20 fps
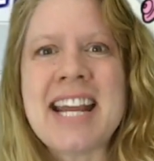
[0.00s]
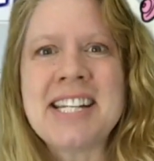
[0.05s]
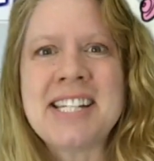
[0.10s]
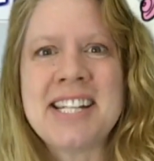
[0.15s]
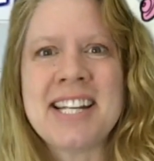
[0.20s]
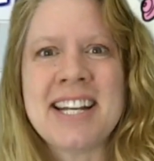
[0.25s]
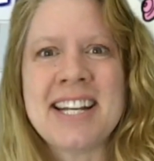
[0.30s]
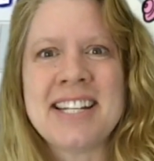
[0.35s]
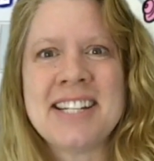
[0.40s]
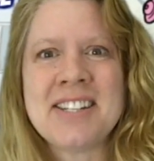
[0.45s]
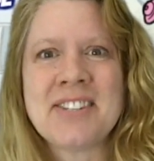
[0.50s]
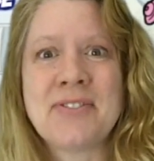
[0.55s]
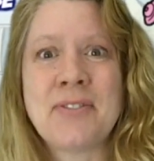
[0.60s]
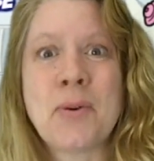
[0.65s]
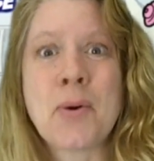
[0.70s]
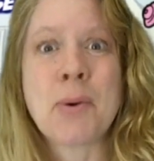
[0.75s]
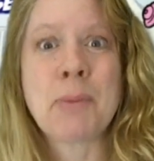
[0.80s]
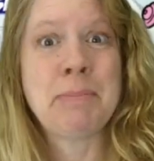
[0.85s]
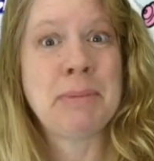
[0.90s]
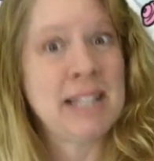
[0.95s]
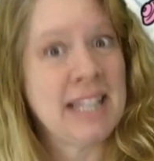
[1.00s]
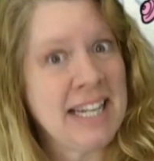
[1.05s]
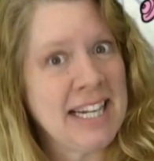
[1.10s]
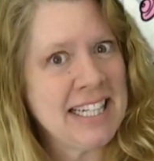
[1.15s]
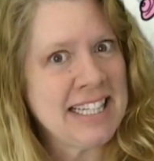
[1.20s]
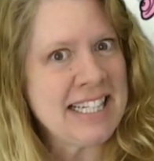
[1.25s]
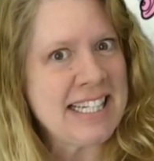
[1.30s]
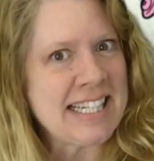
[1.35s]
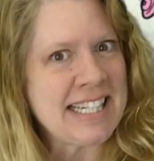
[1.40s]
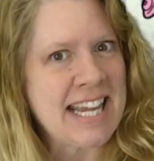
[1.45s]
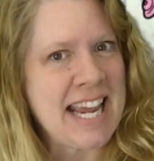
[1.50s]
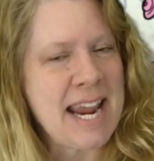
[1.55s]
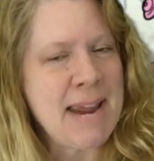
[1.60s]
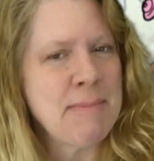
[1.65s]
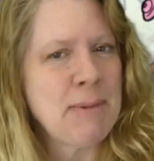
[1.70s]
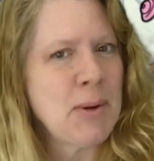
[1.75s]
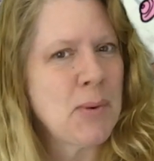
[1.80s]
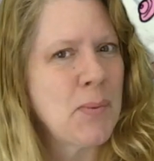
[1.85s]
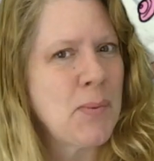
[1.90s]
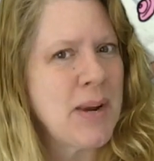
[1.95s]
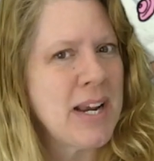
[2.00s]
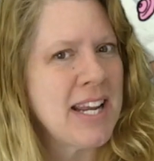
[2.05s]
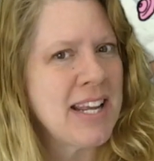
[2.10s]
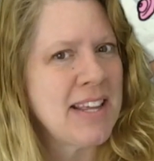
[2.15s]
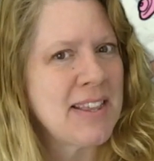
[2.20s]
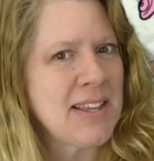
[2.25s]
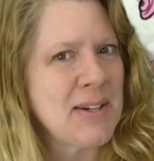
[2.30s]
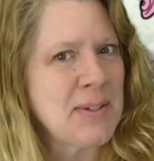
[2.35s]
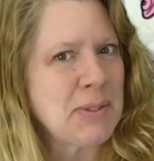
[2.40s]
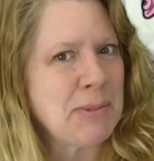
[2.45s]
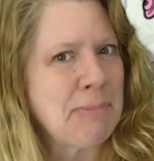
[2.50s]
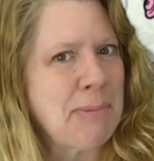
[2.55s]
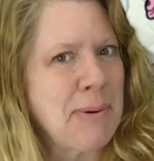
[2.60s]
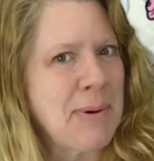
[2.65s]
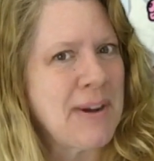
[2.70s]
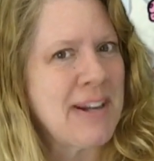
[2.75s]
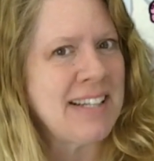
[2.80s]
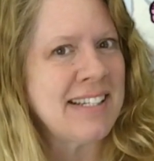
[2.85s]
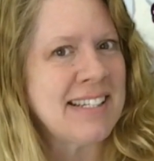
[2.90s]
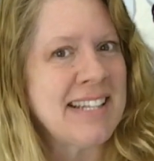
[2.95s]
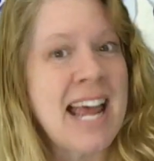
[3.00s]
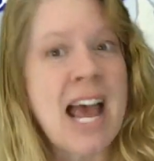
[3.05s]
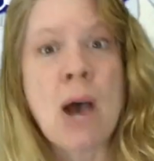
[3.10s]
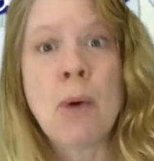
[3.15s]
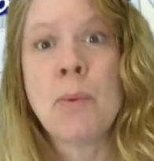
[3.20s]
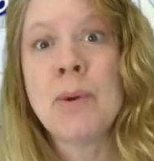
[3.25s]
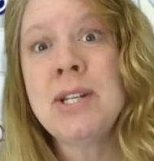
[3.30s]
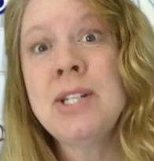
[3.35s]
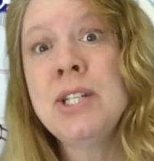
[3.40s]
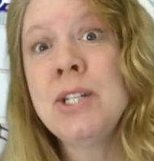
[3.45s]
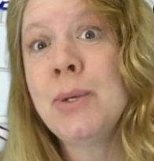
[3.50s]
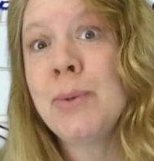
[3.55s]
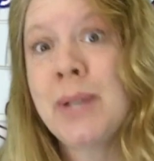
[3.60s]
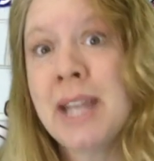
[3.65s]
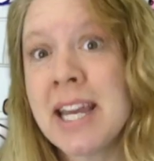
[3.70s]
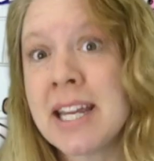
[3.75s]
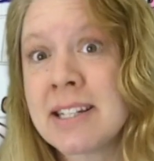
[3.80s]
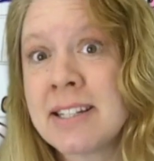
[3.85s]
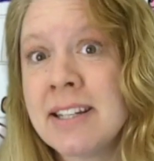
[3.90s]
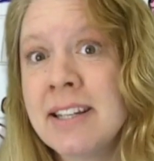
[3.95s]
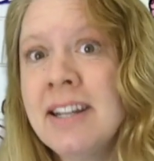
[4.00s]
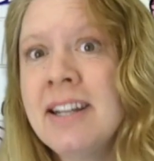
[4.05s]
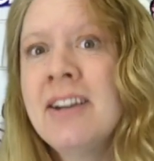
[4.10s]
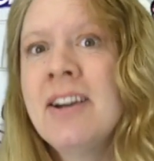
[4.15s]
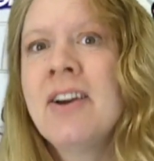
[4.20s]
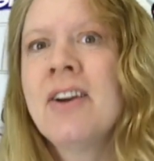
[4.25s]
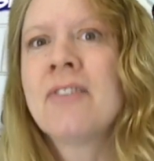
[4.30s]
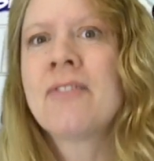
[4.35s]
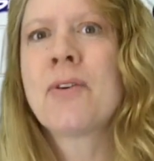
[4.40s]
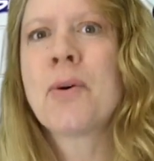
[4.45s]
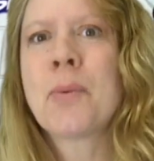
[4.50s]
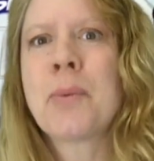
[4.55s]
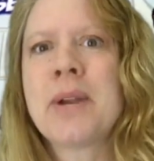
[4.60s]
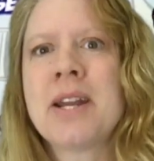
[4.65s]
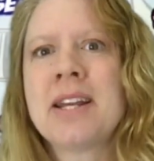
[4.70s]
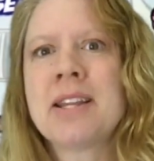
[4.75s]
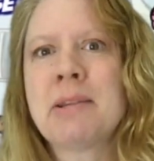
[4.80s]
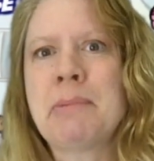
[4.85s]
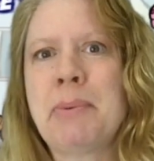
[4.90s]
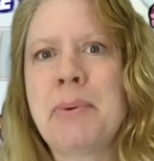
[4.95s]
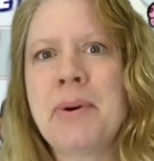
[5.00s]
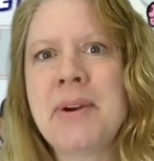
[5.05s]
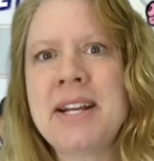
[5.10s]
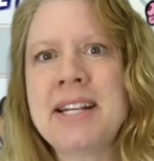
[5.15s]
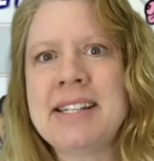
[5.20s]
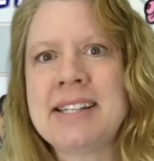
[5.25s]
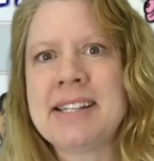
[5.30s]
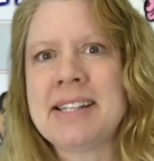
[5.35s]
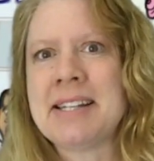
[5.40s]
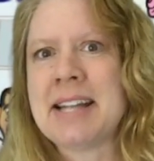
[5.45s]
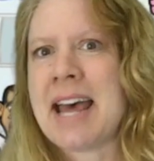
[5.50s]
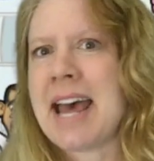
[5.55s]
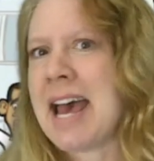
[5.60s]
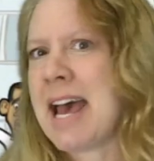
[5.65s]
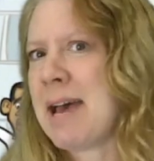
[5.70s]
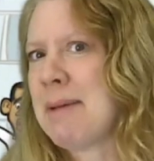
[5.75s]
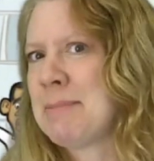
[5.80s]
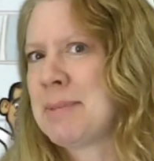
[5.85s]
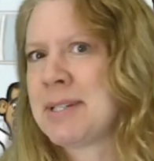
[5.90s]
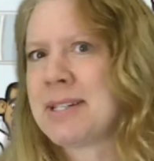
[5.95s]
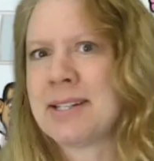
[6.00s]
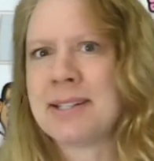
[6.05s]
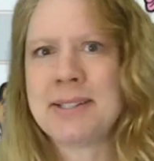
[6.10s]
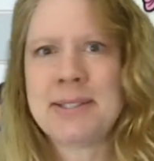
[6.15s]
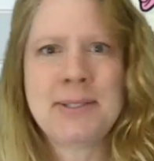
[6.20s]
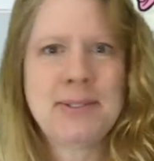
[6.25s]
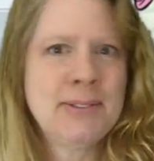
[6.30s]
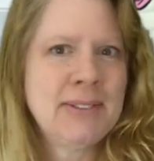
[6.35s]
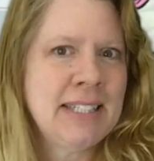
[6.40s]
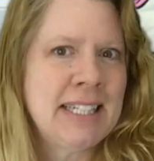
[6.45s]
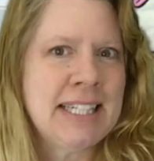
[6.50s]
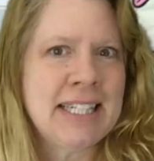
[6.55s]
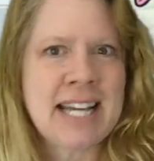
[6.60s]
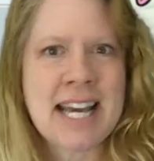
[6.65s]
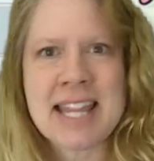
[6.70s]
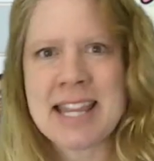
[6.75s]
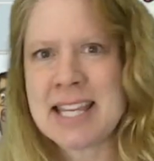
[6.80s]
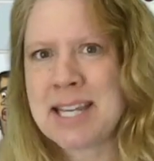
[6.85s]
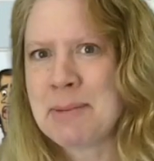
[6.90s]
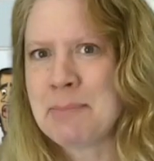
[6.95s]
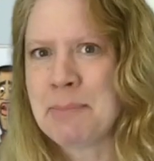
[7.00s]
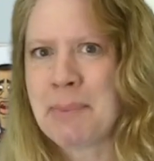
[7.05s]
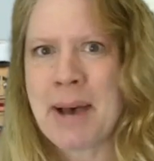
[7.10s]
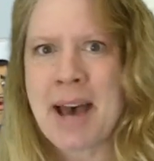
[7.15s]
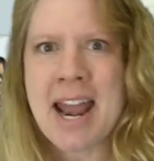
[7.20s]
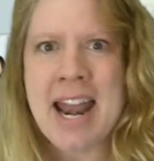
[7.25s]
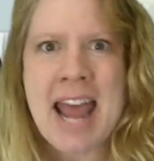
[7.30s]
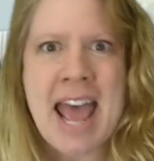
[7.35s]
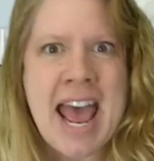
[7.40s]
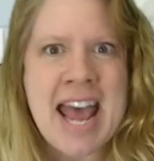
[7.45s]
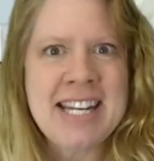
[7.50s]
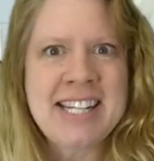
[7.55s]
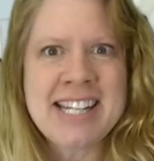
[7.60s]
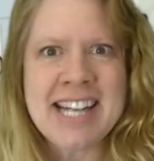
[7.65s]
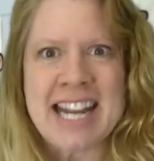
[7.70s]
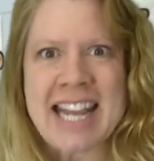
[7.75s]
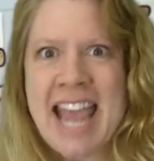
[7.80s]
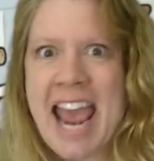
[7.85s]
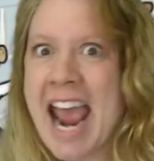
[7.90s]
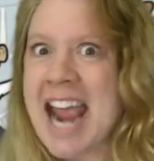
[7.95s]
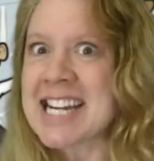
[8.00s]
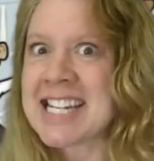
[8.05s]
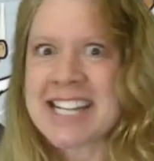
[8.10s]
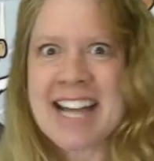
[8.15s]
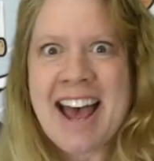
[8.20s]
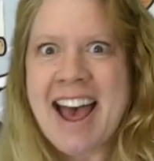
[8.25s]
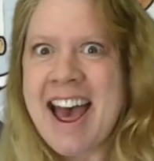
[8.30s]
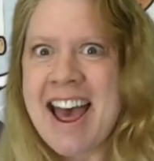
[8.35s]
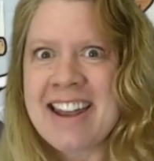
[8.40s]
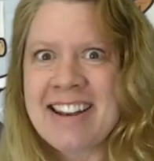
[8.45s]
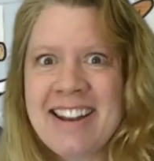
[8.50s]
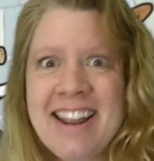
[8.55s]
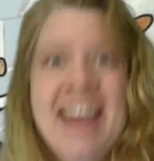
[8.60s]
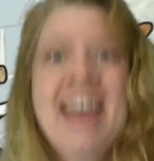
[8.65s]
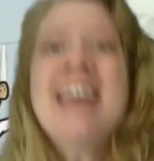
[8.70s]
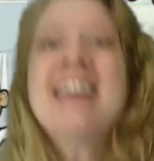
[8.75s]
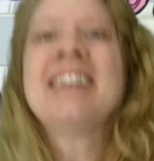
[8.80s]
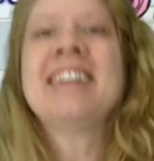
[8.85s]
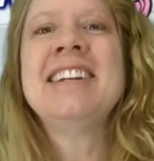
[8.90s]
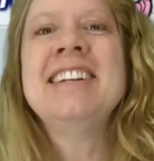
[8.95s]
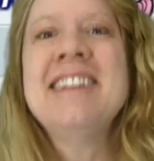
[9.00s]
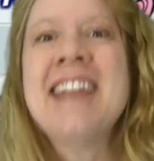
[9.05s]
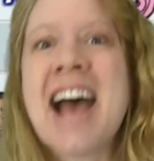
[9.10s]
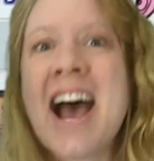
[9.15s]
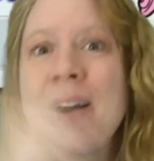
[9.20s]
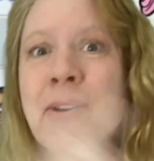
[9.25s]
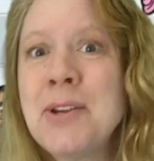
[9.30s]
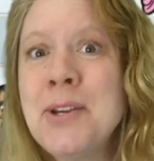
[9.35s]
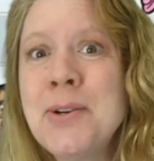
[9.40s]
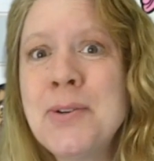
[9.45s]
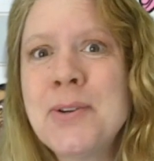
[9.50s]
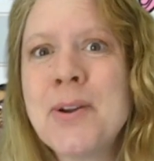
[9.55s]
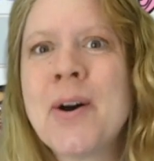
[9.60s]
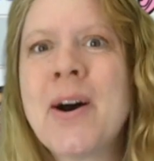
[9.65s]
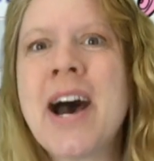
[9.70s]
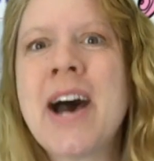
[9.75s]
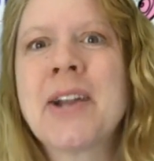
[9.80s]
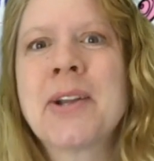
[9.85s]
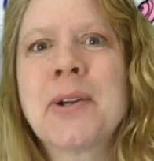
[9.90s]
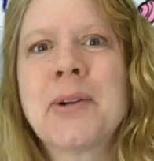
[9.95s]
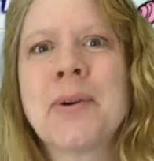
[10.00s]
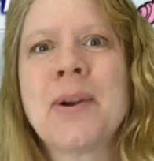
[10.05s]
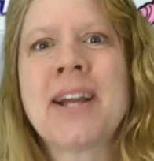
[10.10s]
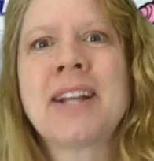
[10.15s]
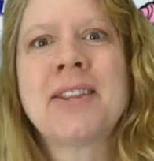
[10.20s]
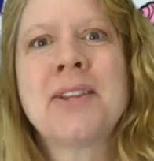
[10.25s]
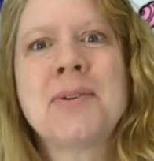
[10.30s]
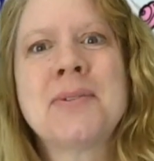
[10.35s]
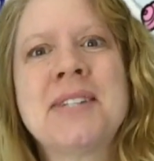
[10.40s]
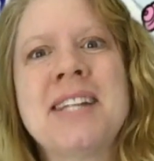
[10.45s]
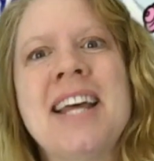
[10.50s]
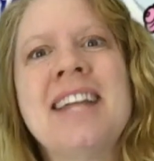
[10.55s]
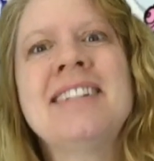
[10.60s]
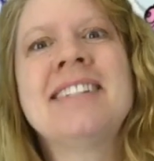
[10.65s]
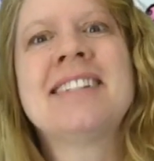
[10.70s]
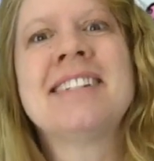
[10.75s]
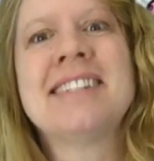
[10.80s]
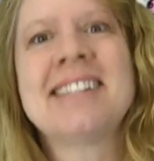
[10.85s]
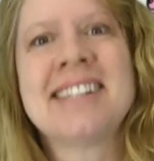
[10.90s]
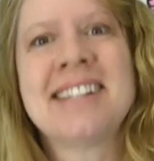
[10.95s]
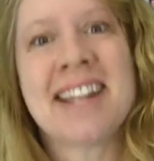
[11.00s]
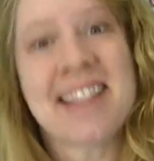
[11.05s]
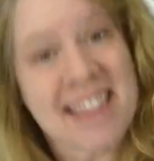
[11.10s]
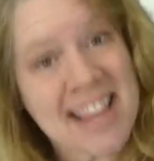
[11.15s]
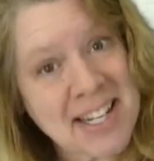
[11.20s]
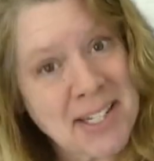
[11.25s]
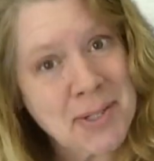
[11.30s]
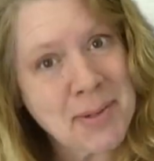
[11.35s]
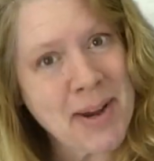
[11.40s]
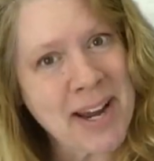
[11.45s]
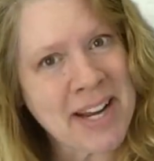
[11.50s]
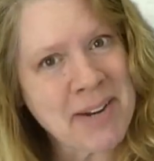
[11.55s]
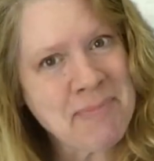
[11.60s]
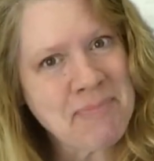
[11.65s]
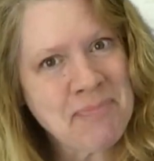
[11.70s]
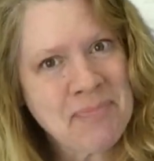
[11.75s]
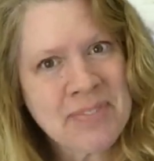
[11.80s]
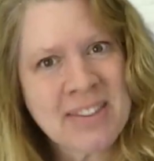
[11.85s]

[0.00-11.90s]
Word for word: Congratulations for playing this game and winning those points. Now, what do you get for winning the points? Absolutely nothing but education! Now you know how to correct those sentences. That's right.